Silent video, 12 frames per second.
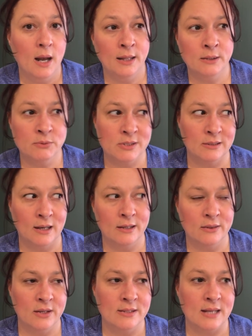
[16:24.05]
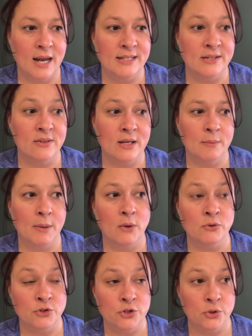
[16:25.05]
and there was a lot of things I had to think
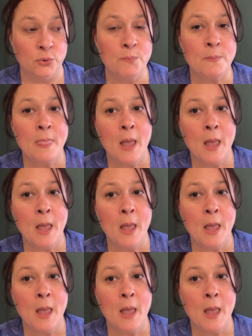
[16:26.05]
about and do.